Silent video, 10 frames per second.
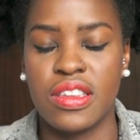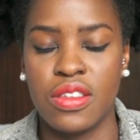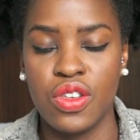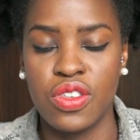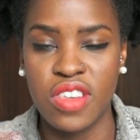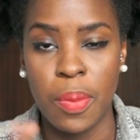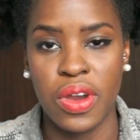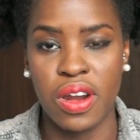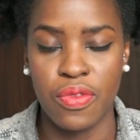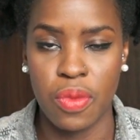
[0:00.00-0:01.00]
you
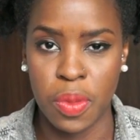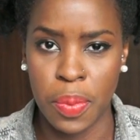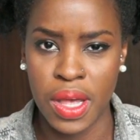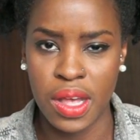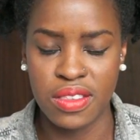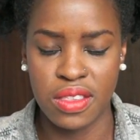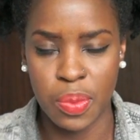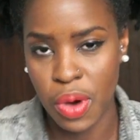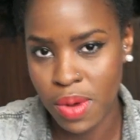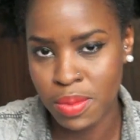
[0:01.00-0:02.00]
separate it from the person. The
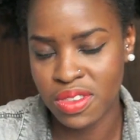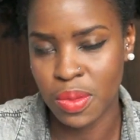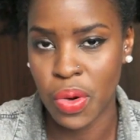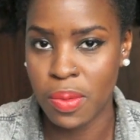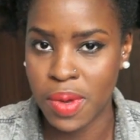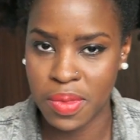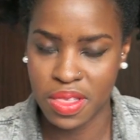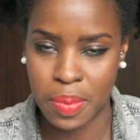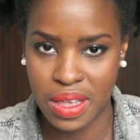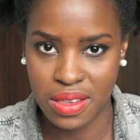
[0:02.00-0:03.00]
problem is the problem and
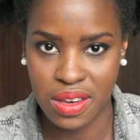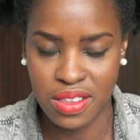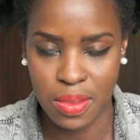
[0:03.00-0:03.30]
the person is